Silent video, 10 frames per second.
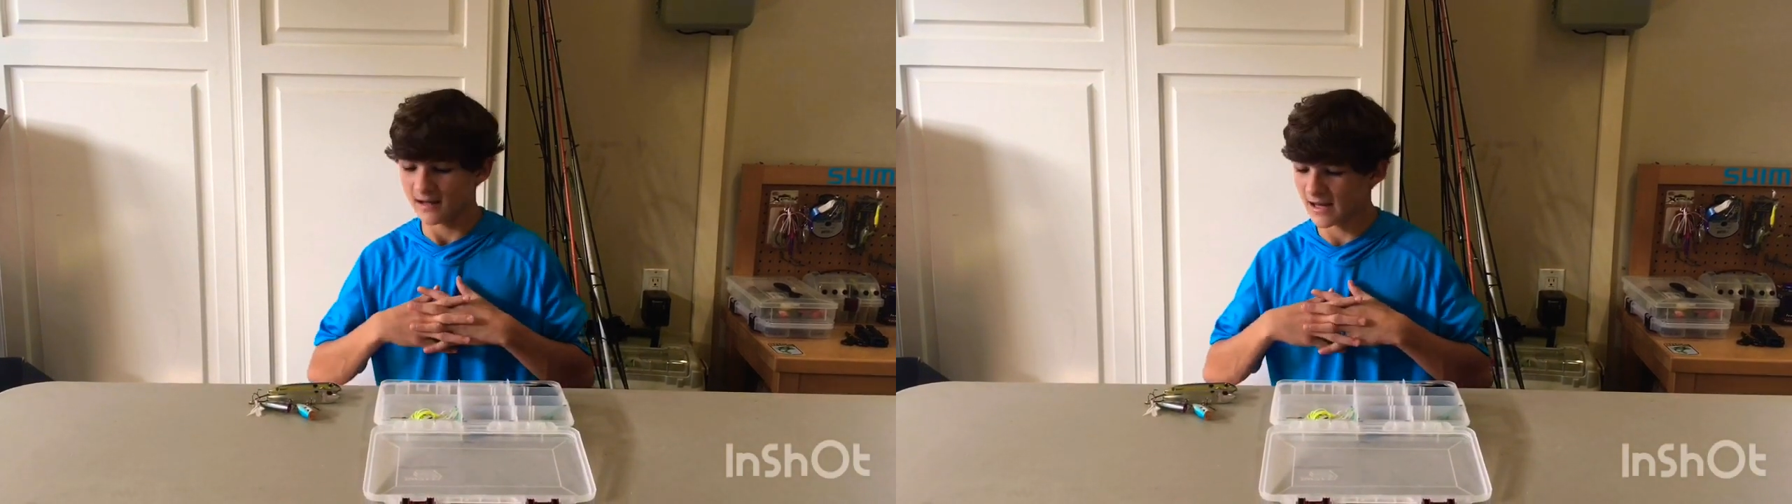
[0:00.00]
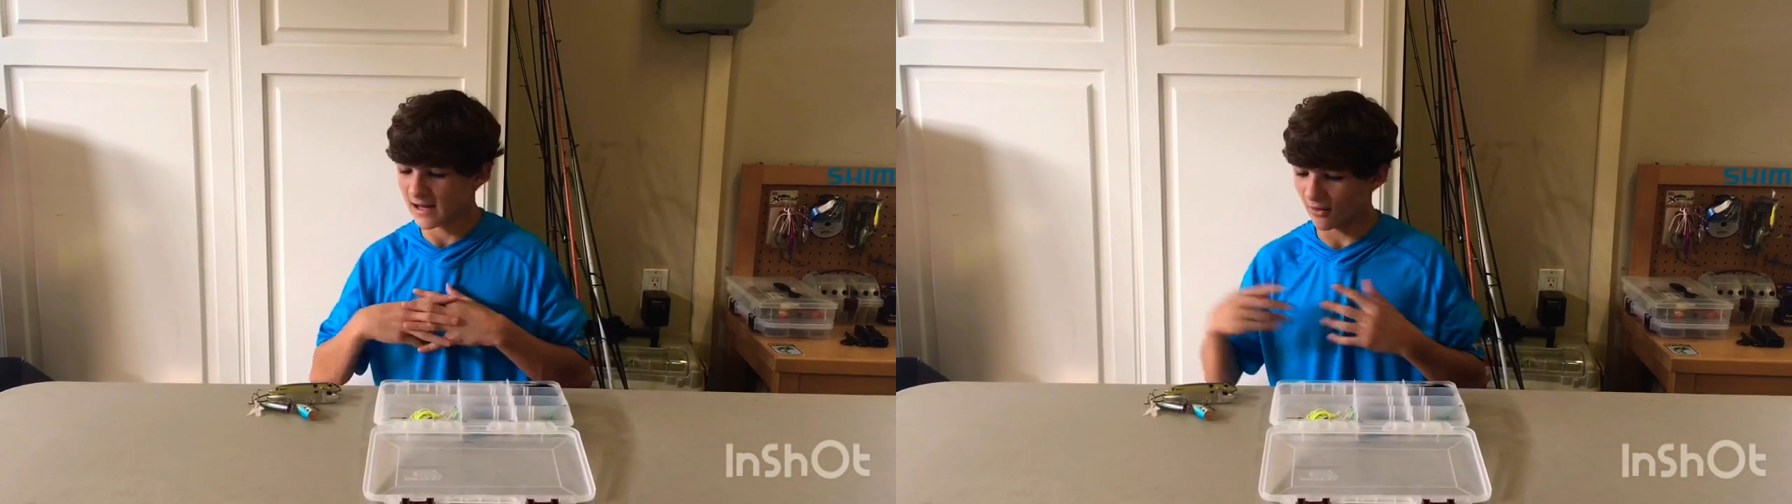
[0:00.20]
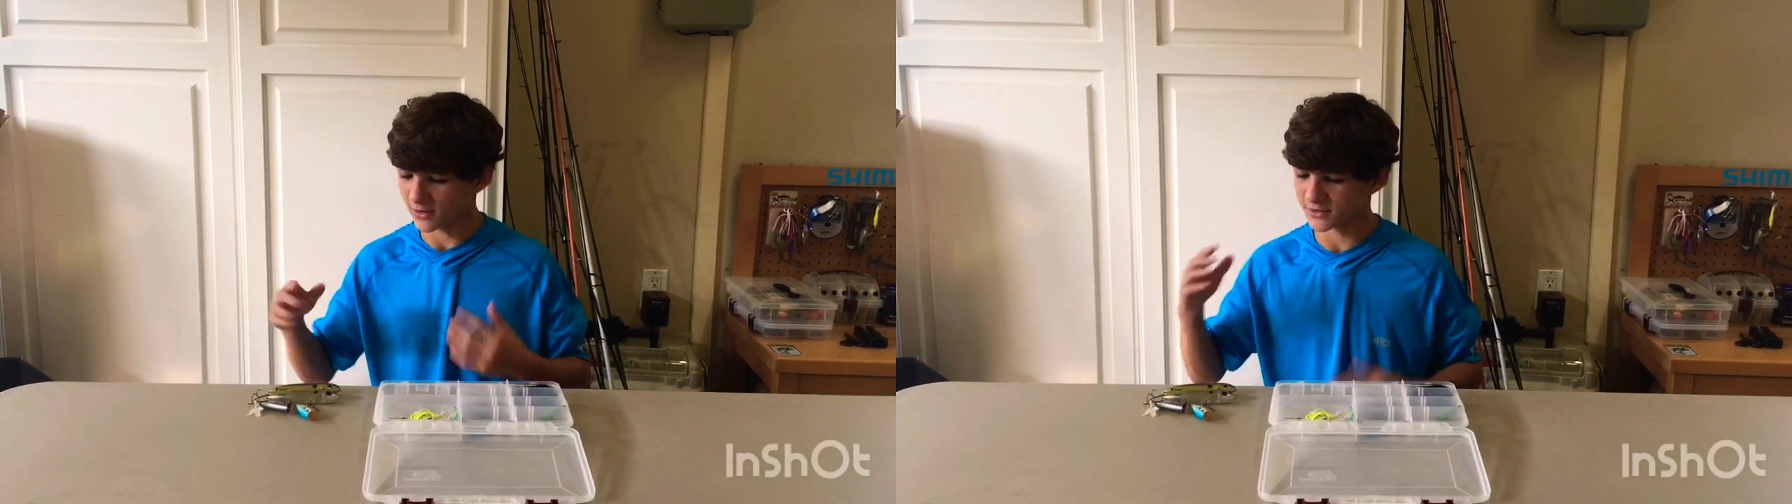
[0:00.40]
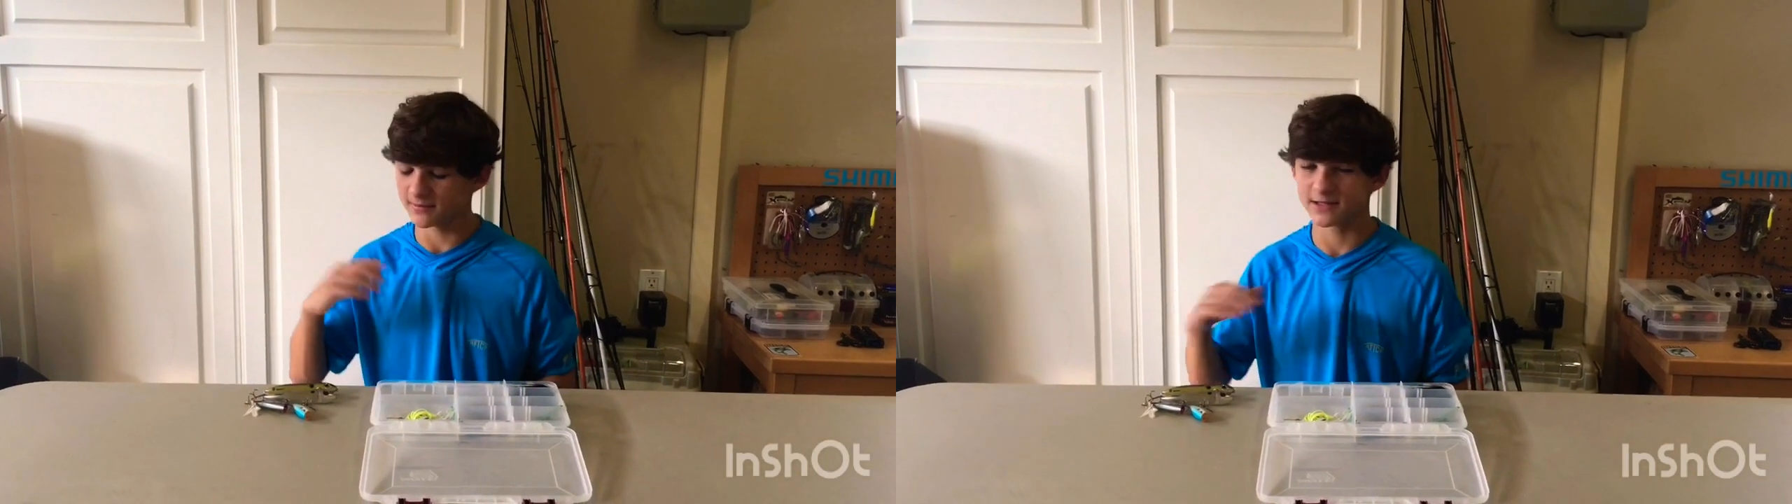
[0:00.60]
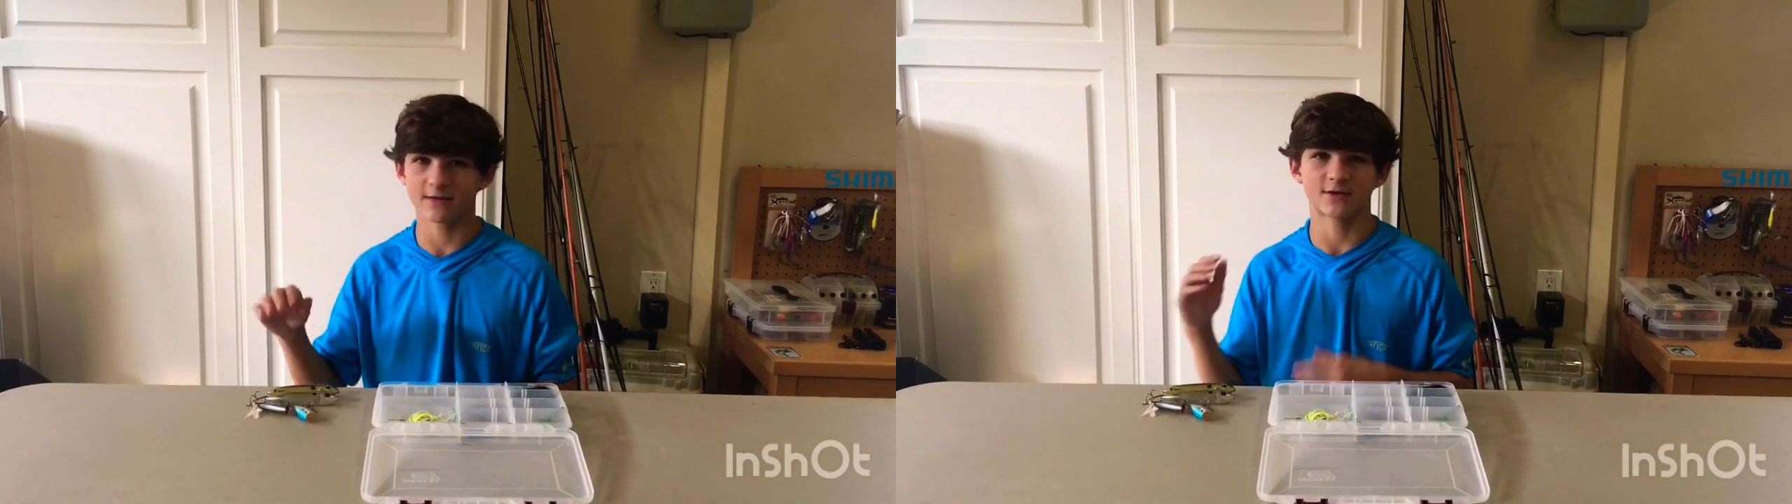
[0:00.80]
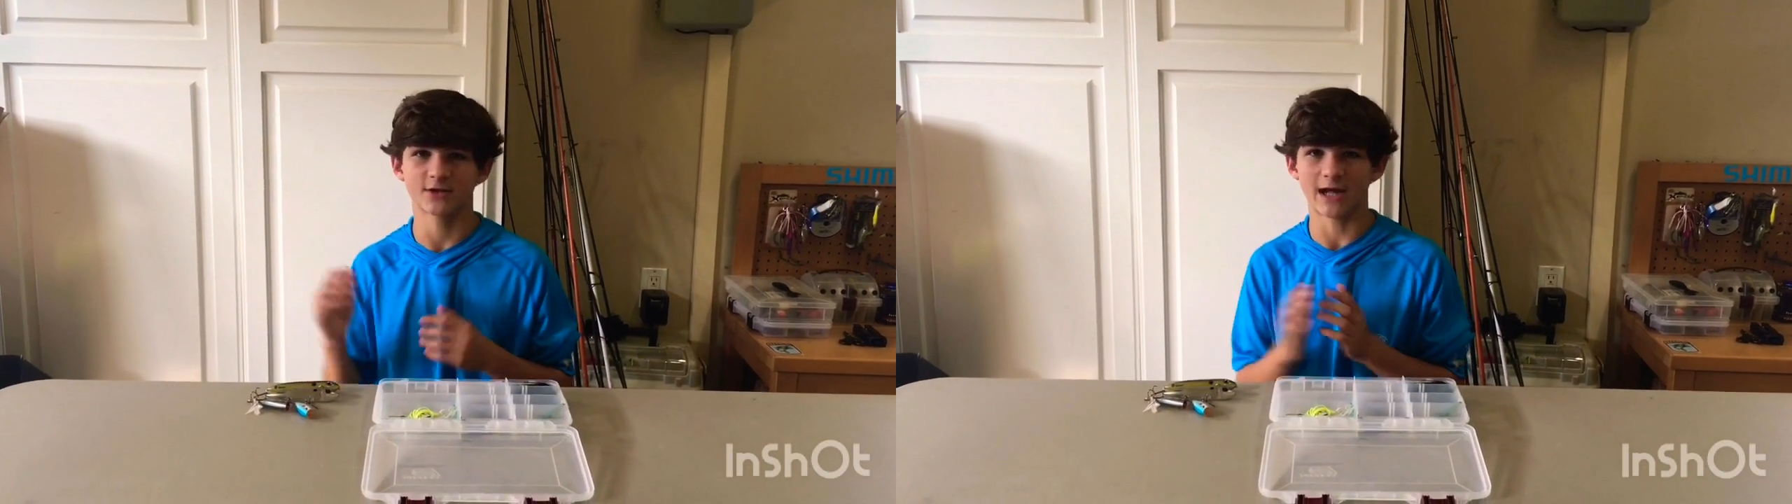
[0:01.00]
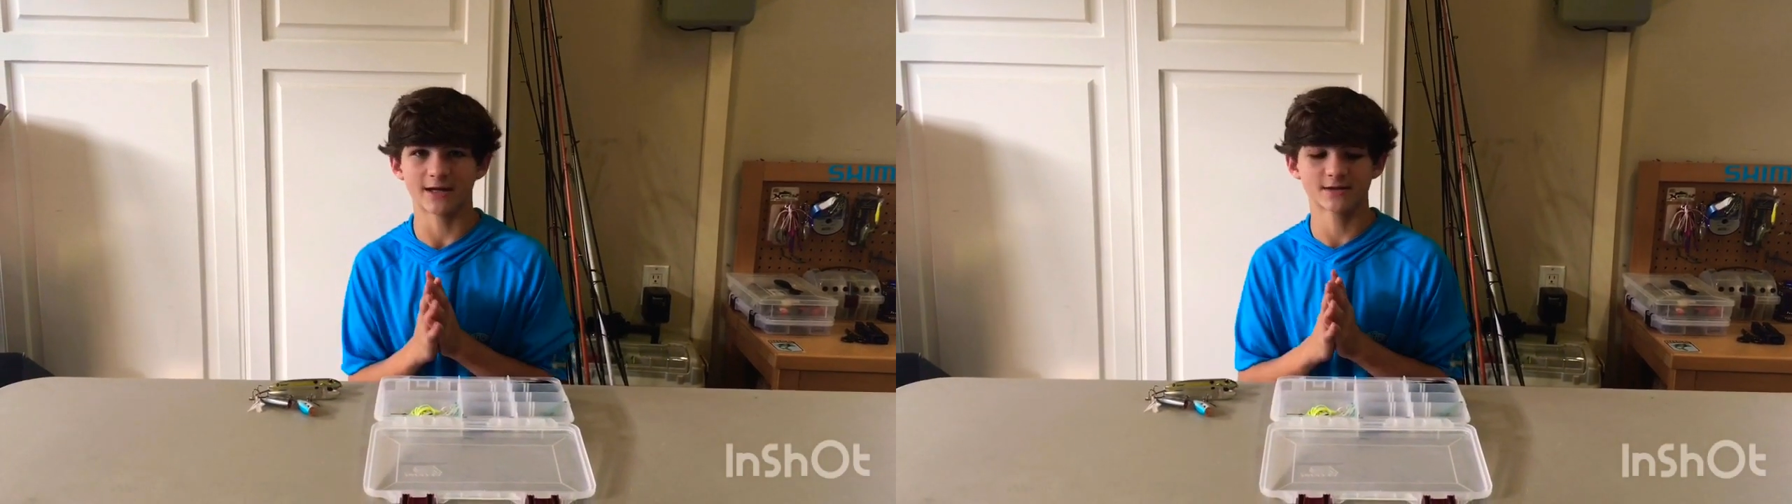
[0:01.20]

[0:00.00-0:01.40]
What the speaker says: and also imitates a shad.